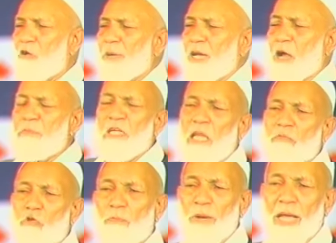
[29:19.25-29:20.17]
No matter how many
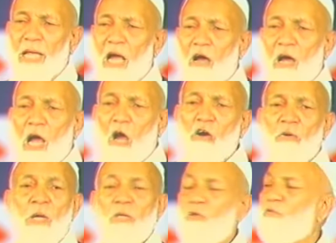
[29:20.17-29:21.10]
times you pray,
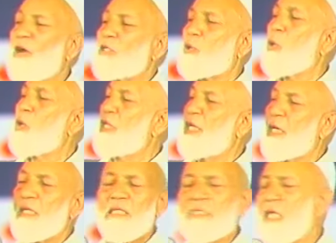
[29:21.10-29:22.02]
how you fast whole
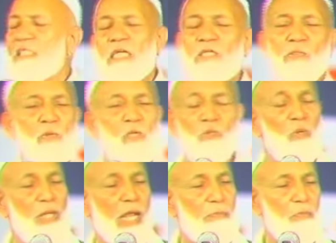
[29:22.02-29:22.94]
year, it
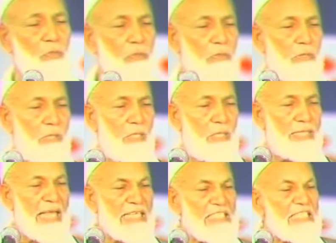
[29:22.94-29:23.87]
won't help you.
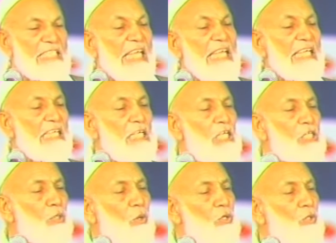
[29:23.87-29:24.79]
That stain
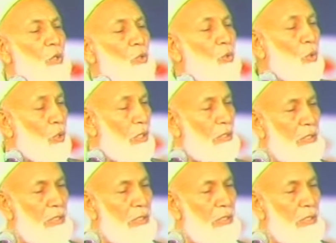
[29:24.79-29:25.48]
is on your roof.